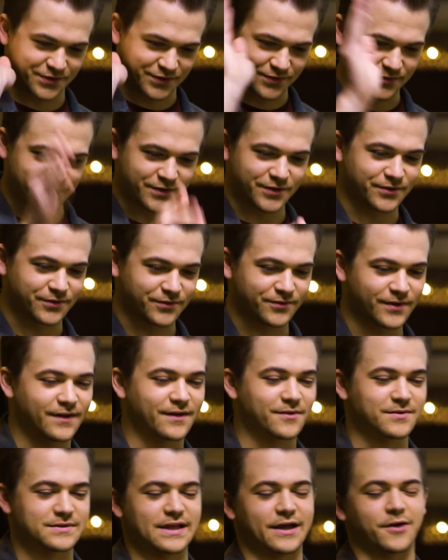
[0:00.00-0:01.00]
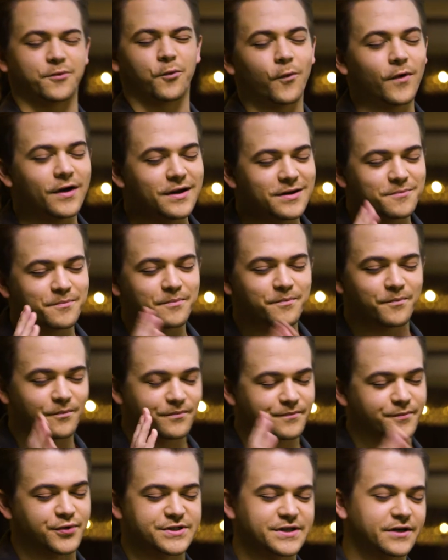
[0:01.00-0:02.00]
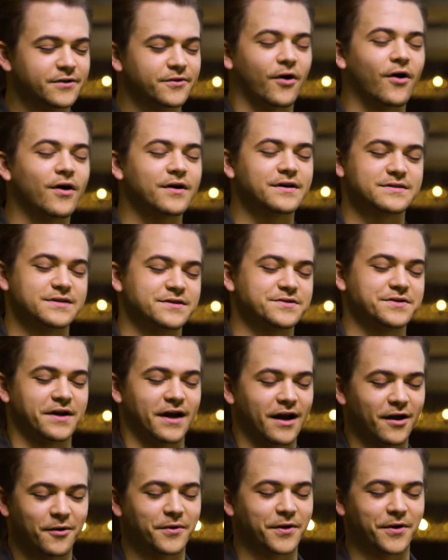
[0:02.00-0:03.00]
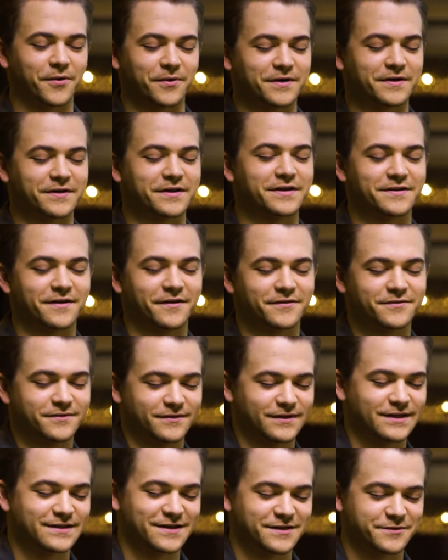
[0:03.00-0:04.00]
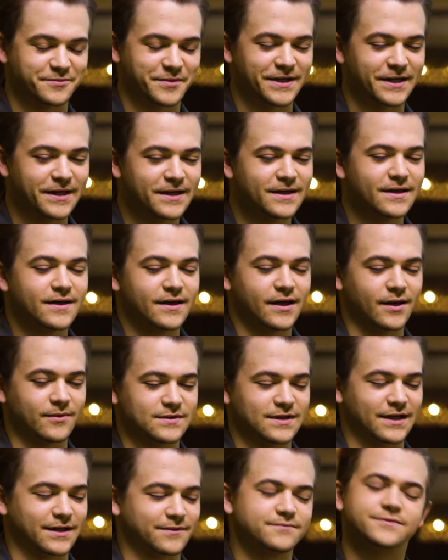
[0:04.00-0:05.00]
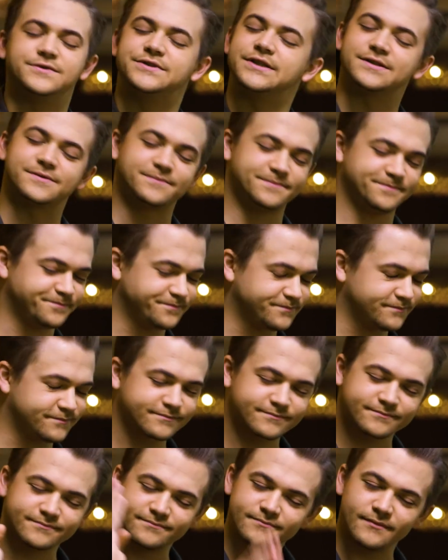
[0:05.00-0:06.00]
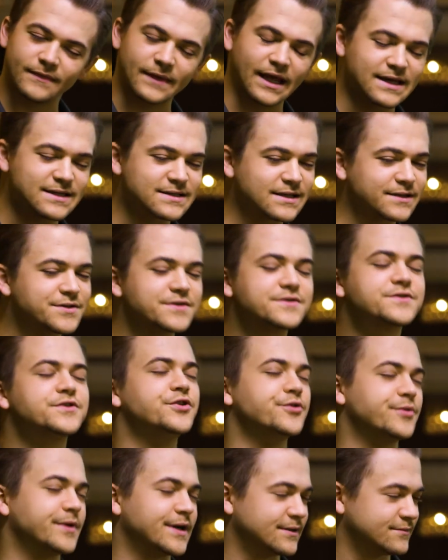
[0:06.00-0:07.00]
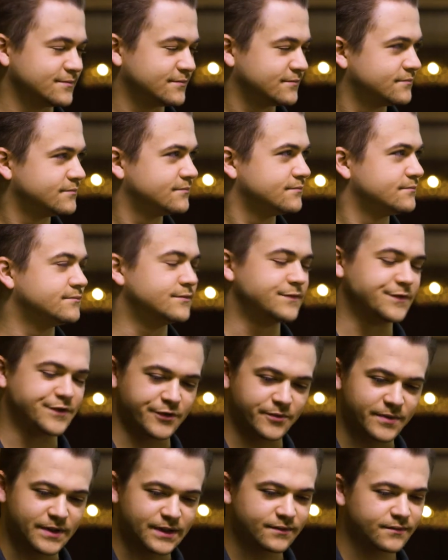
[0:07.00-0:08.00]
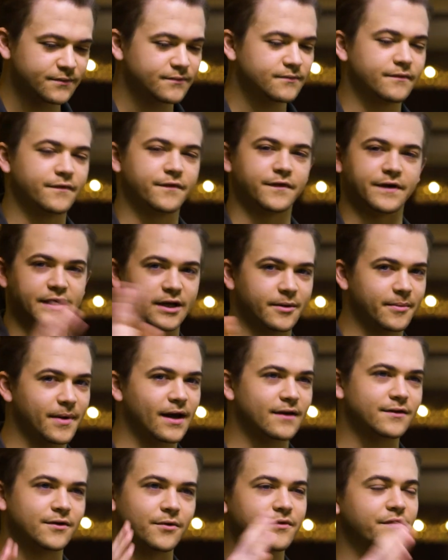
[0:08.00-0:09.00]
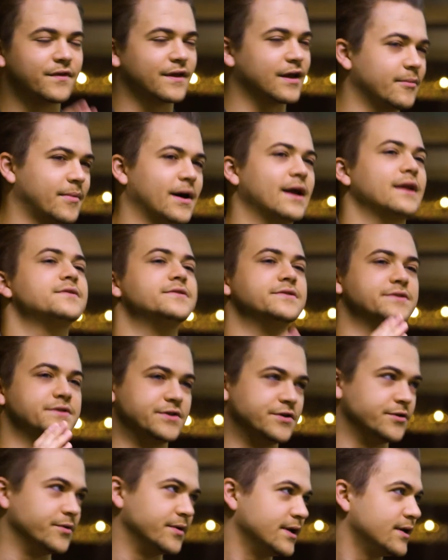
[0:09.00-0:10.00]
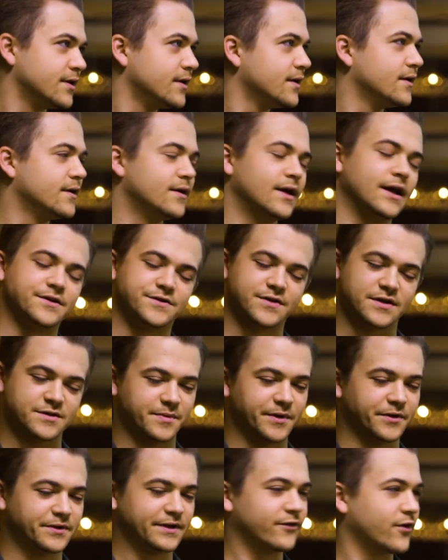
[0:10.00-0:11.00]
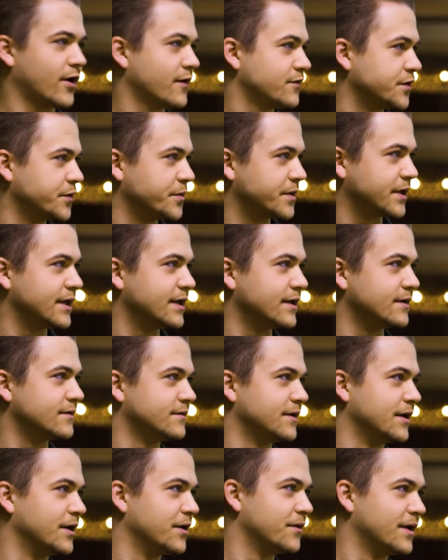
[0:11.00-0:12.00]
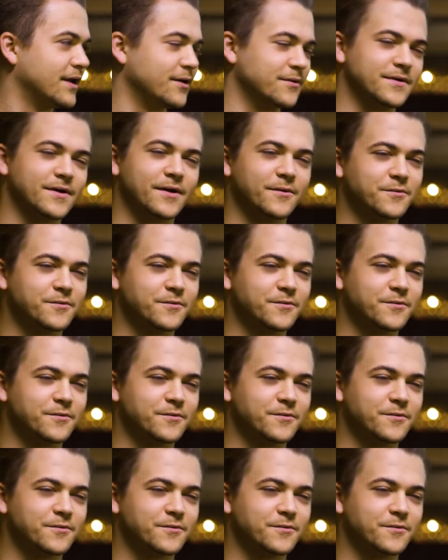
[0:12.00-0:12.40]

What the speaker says: do you. And there was like one particular hard decision, and I don't want to go into details, but he was like, he said, just do it. Do it, forget about it, don't think about it, just do it, and trust me, you'll never have to do it again. You know, anyway, it